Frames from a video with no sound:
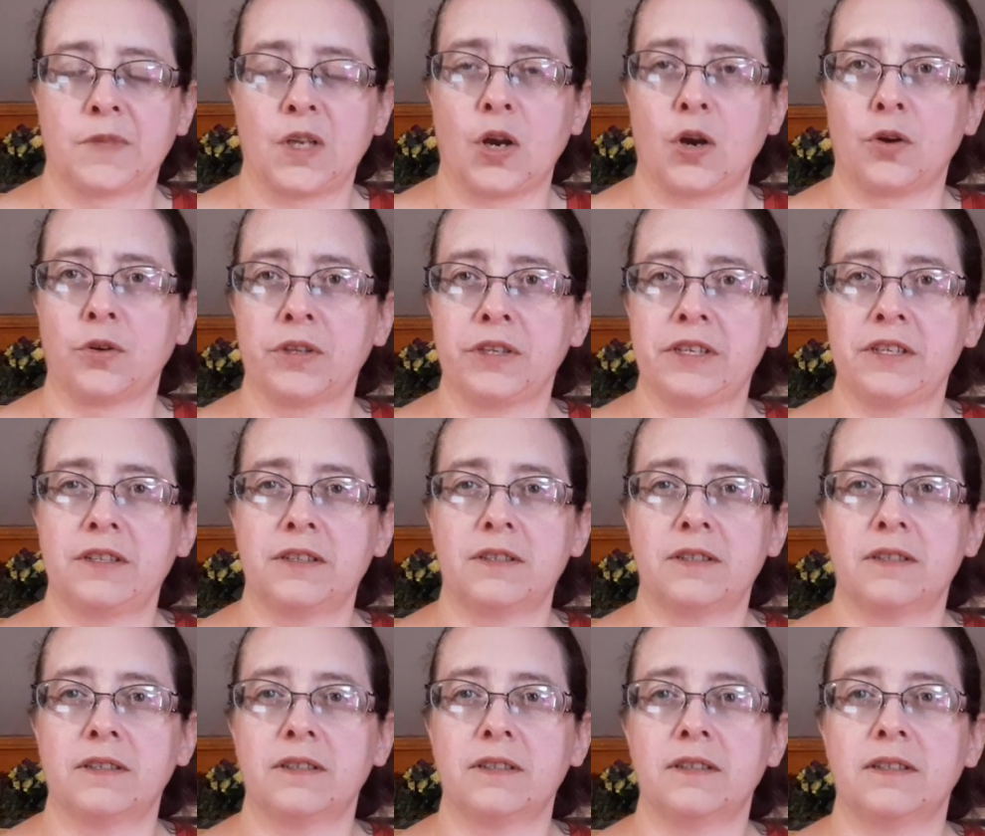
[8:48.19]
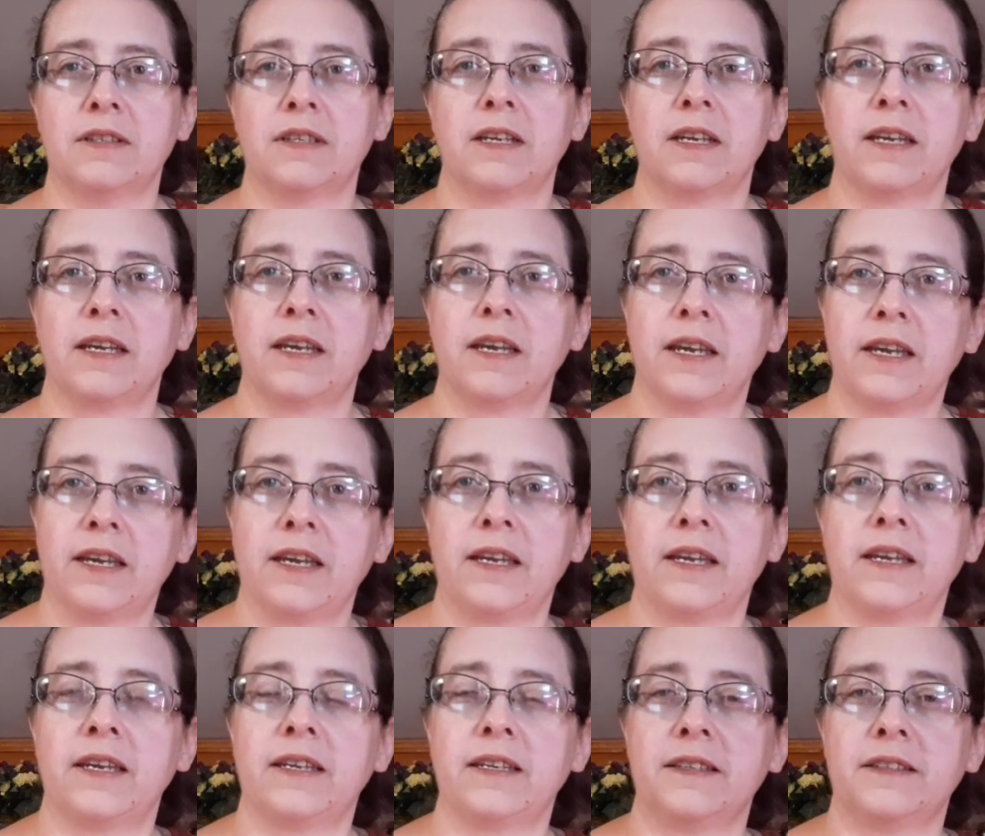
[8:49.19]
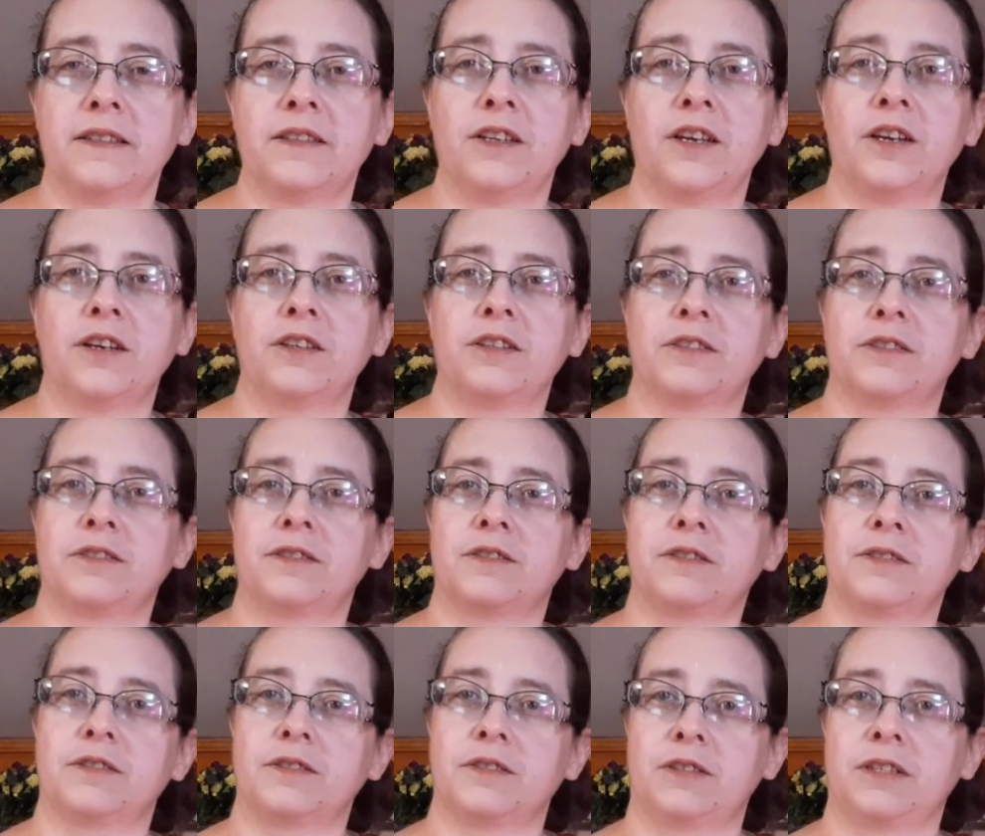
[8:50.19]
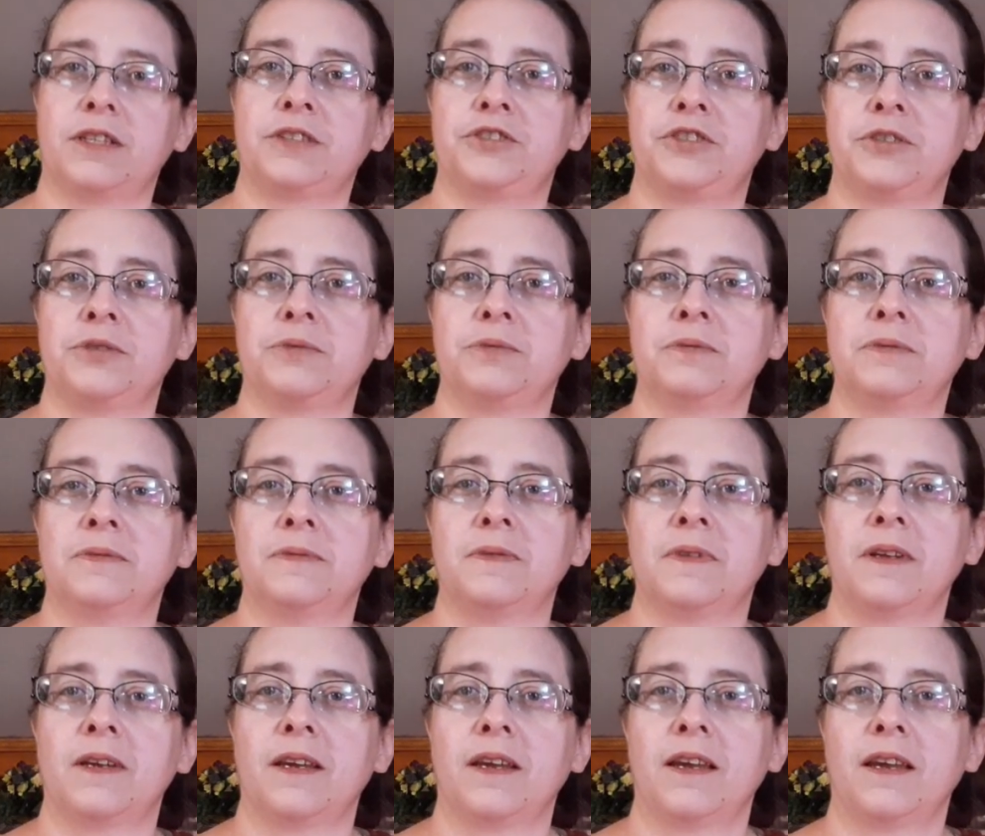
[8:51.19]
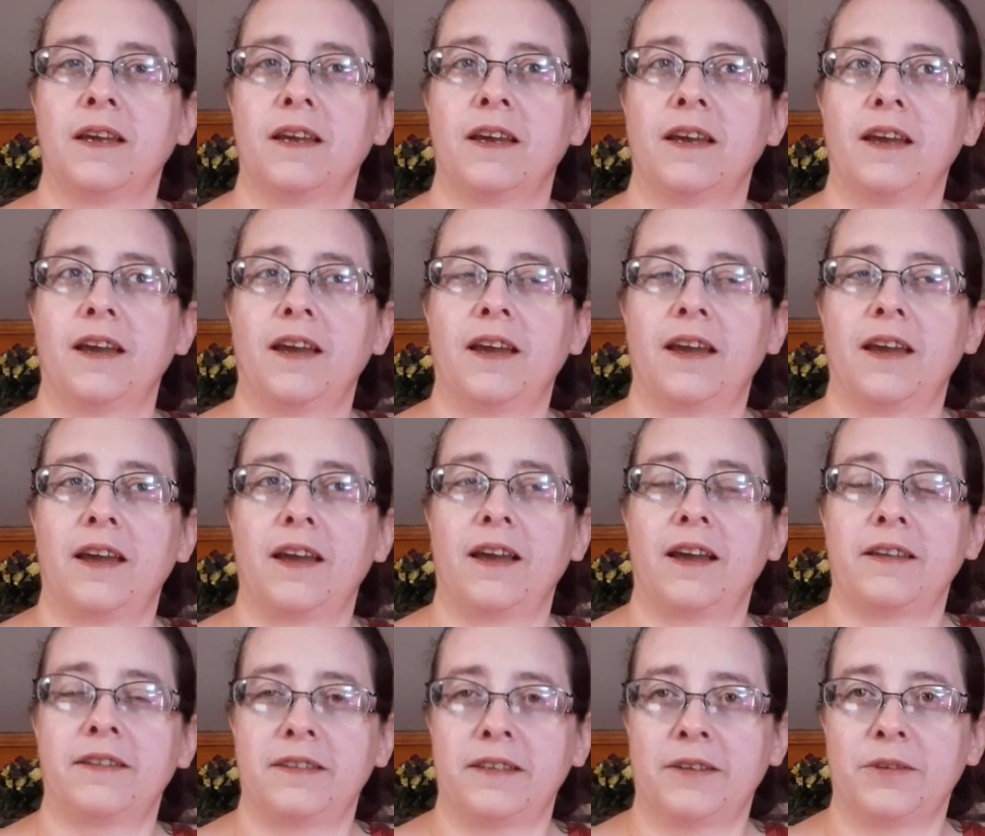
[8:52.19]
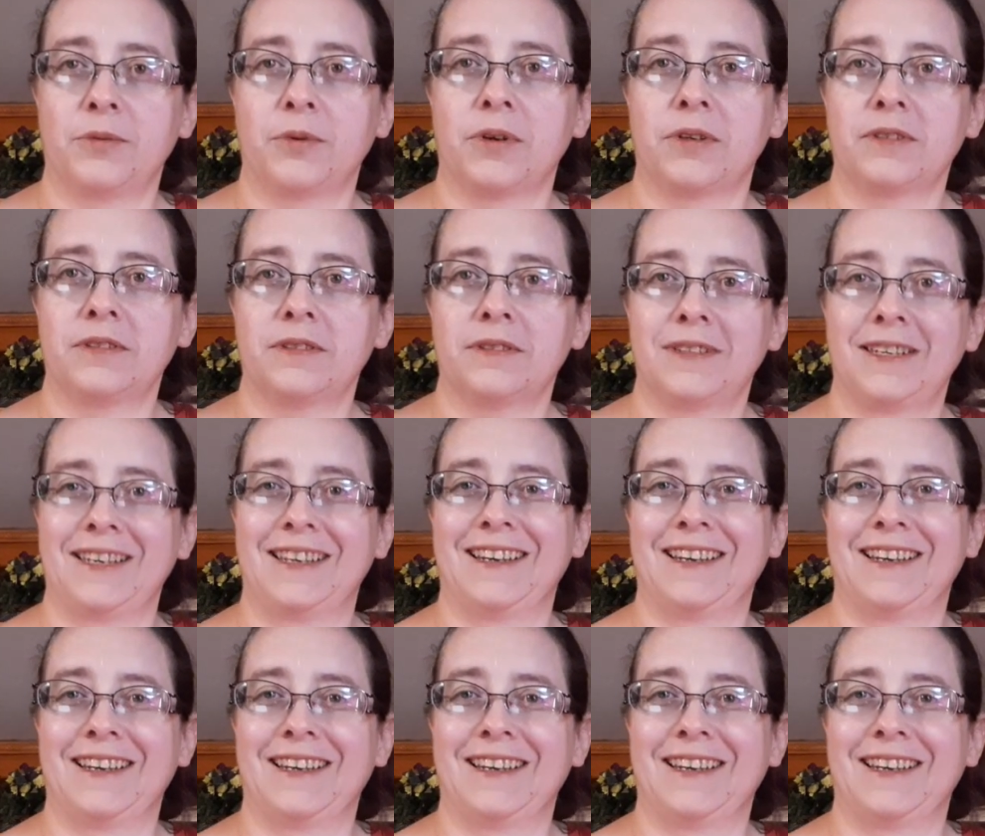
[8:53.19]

earlier in June. I think it was.